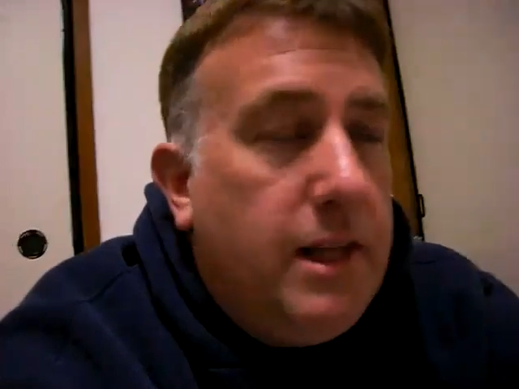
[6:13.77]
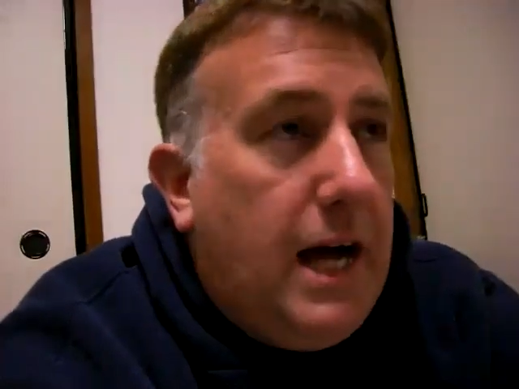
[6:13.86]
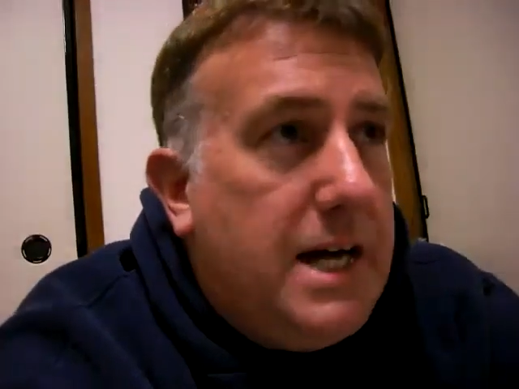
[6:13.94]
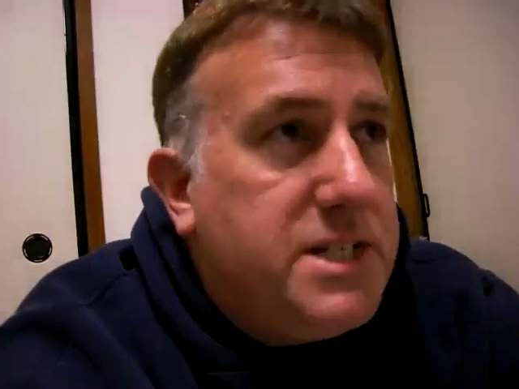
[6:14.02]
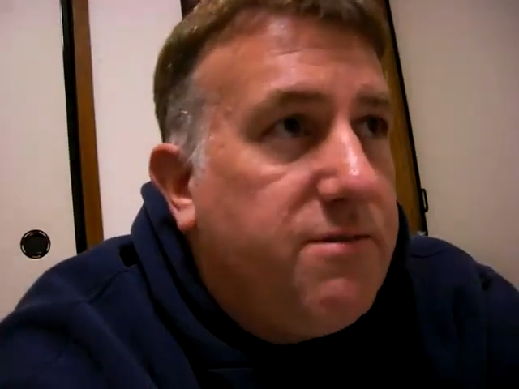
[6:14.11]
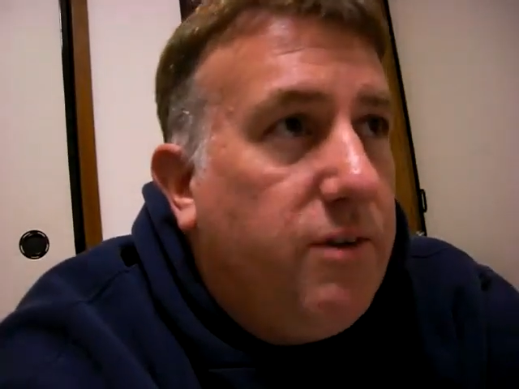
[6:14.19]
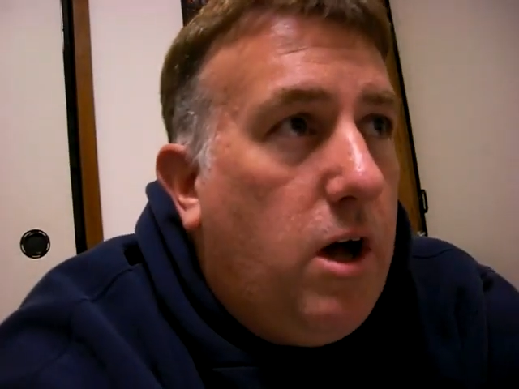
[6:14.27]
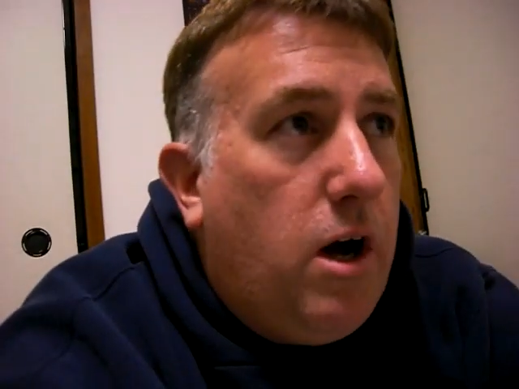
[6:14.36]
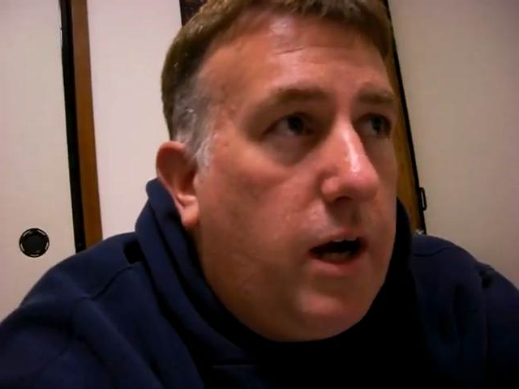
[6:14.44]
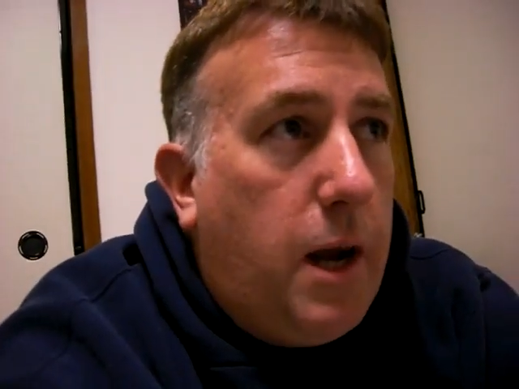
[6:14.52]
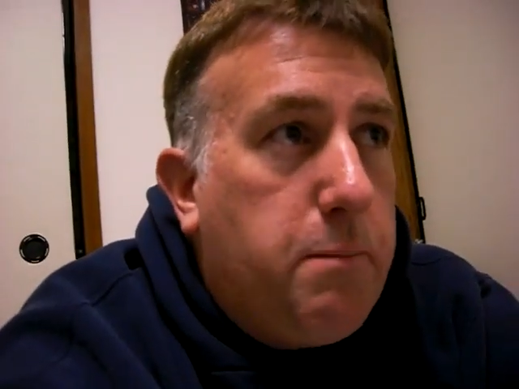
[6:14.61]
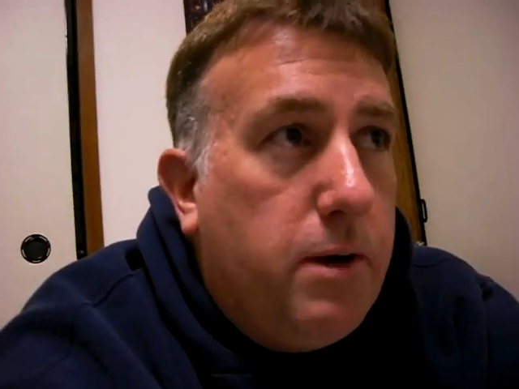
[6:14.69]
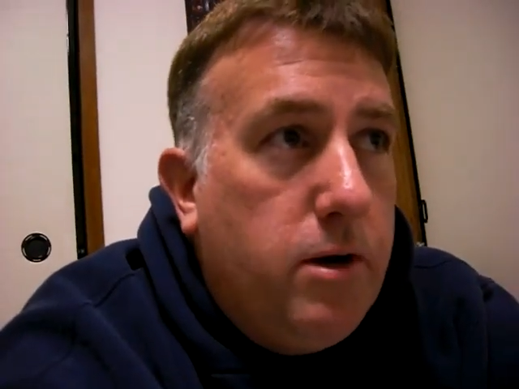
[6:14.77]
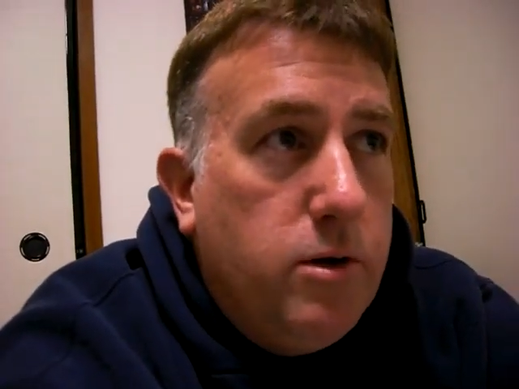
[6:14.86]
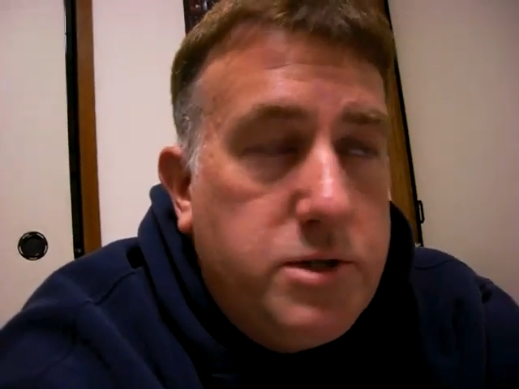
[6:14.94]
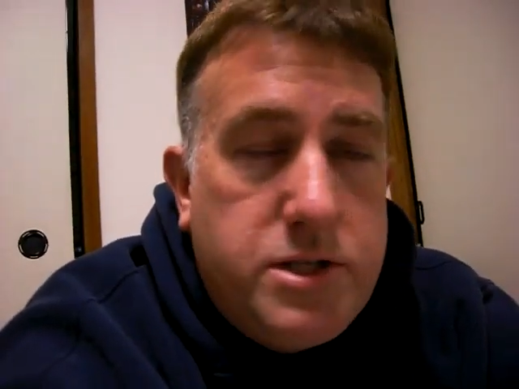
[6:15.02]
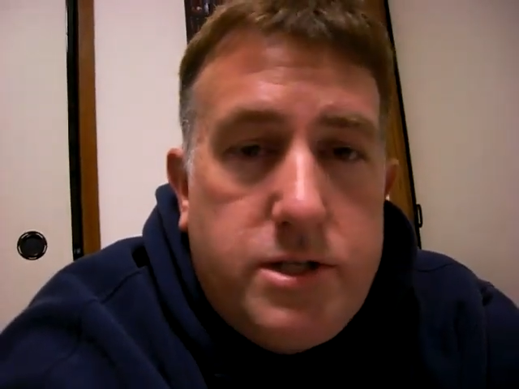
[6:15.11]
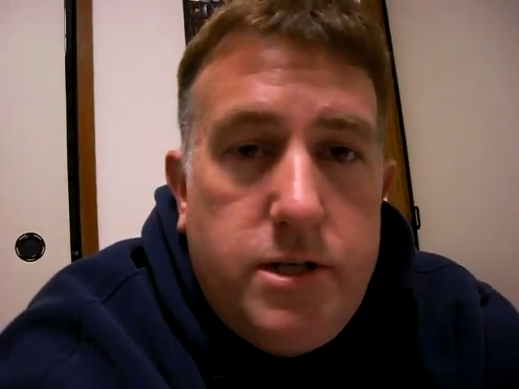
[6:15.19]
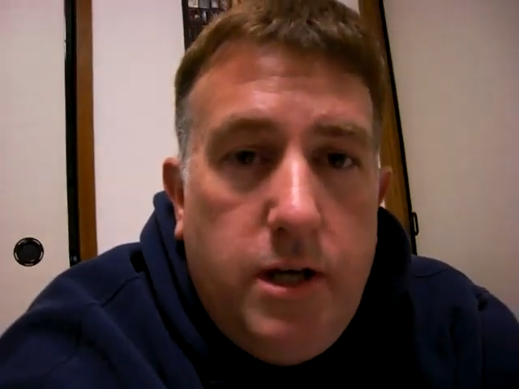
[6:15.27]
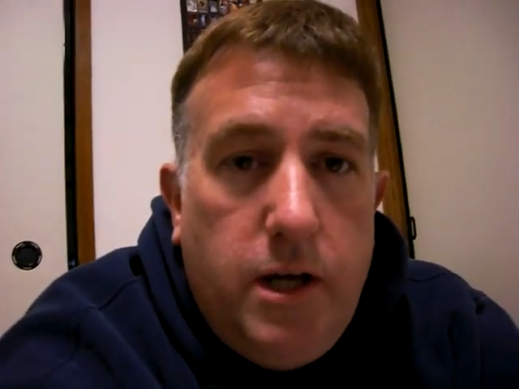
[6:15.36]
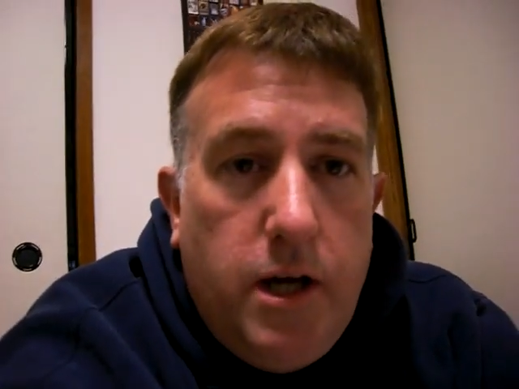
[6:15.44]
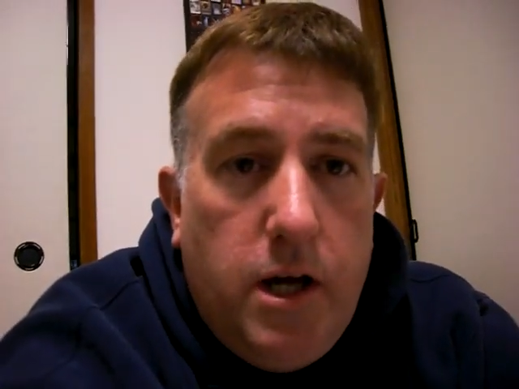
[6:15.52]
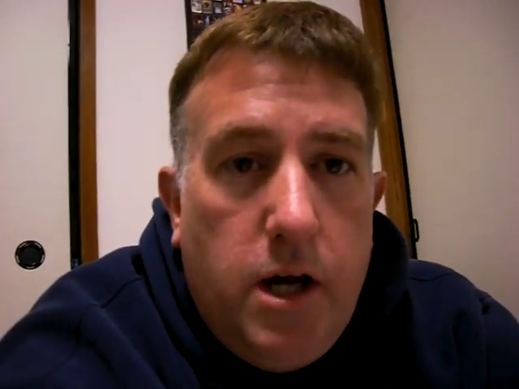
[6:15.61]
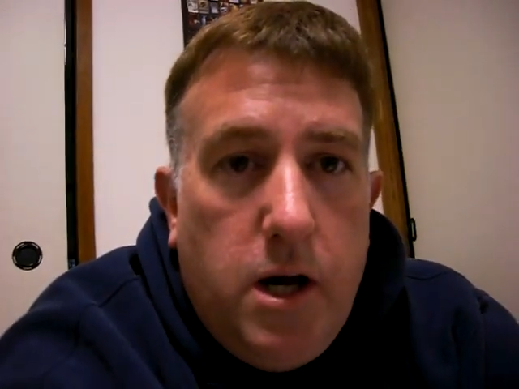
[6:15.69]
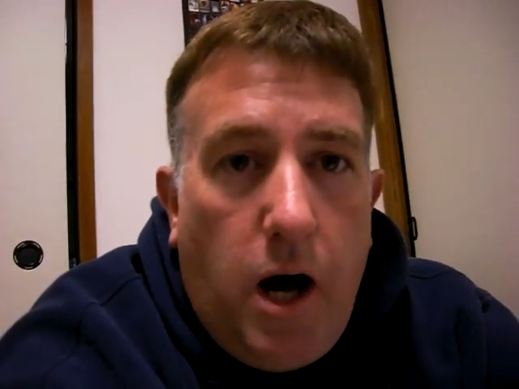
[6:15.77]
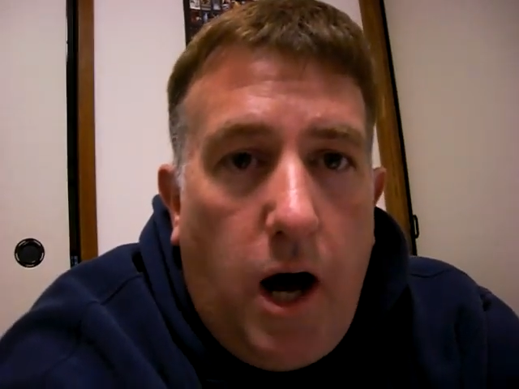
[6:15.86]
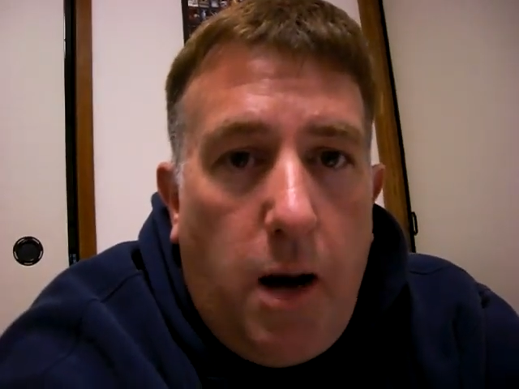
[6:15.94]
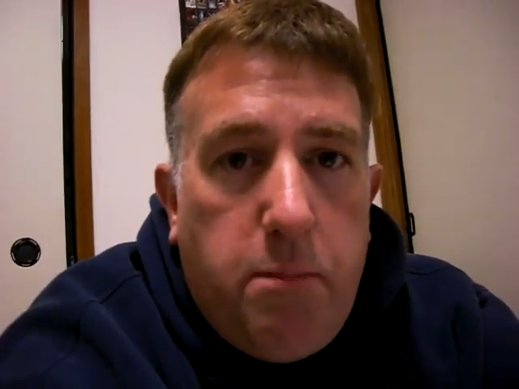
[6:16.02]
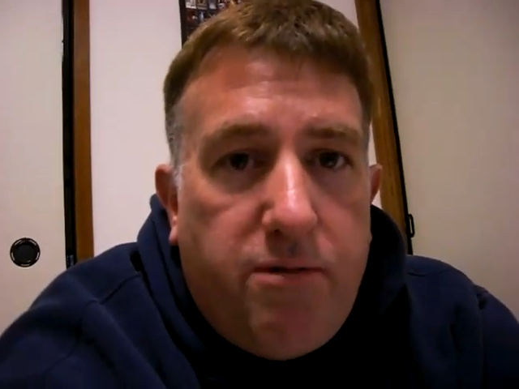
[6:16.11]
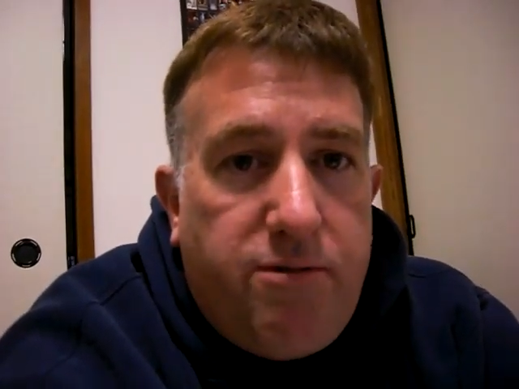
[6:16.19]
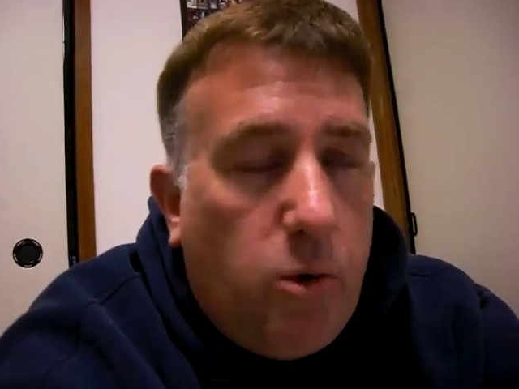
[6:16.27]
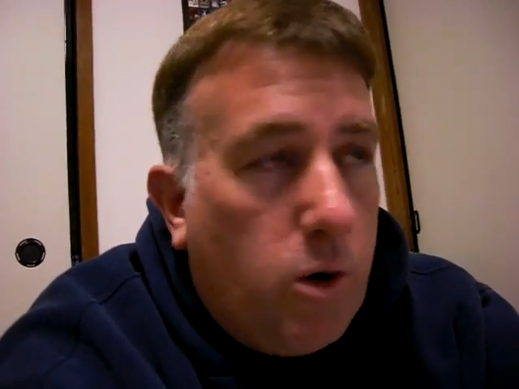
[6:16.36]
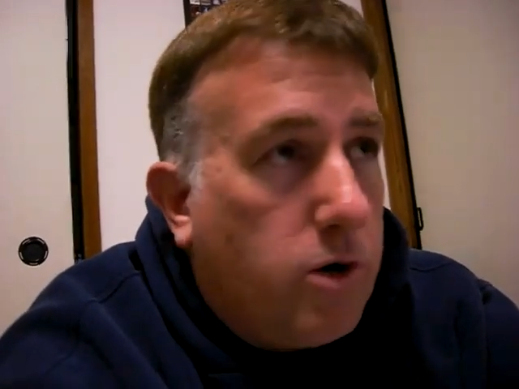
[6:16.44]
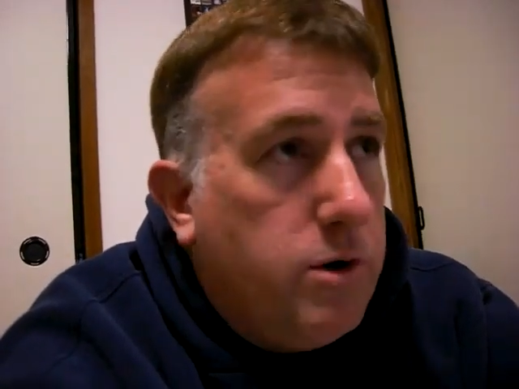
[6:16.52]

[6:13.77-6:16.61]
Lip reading: last vlog I post before